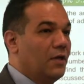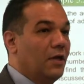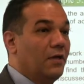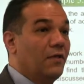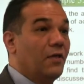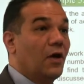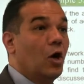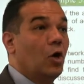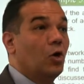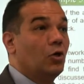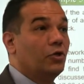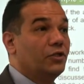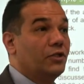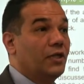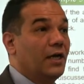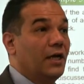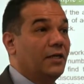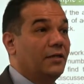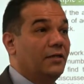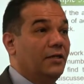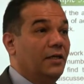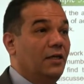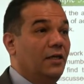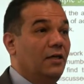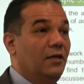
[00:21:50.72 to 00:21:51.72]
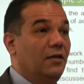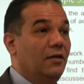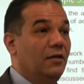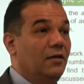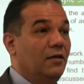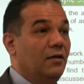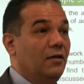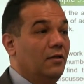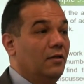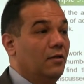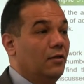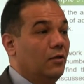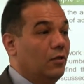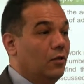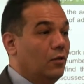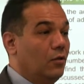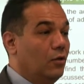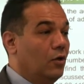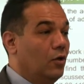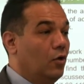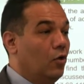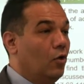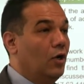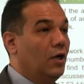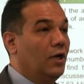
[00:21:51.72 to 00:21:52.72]
the host ID?
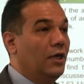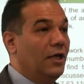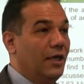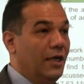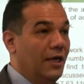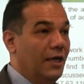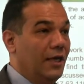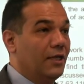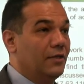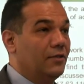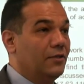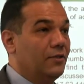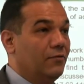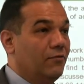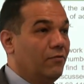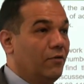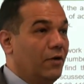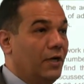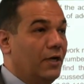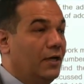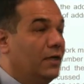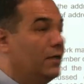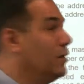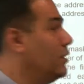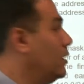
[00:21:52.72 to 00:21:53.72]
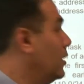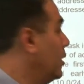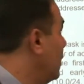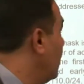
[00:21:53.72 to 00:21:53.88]
Only 8, right?